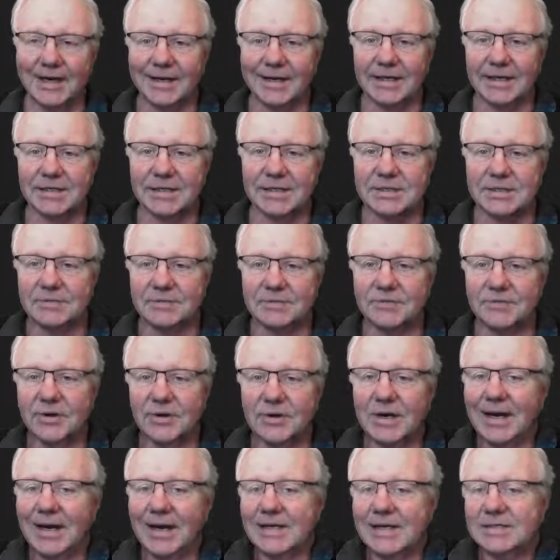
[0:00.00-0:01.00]
It's a very
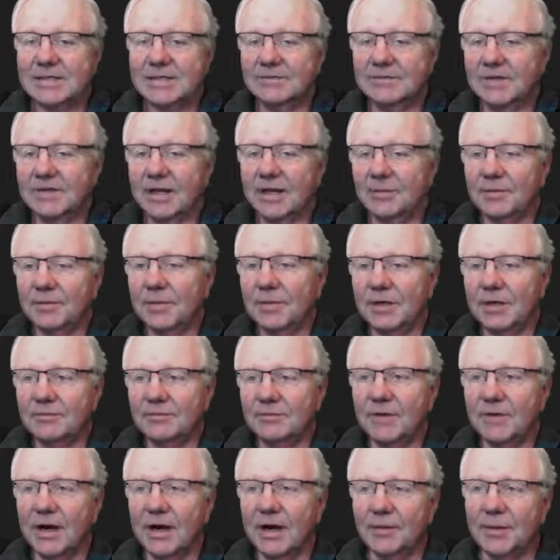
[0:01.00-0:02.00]
nice development
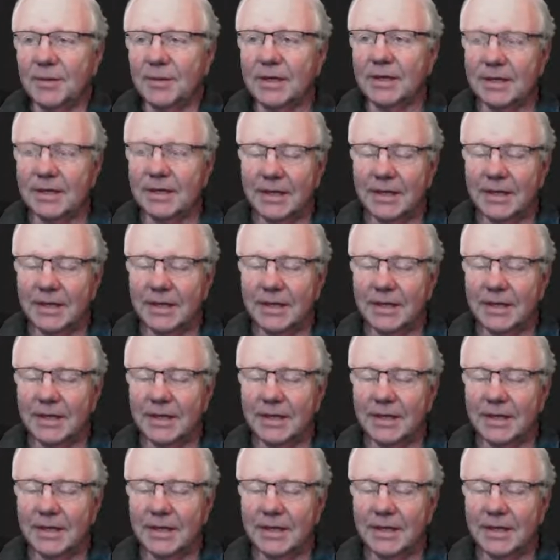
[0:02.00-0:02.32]
environment.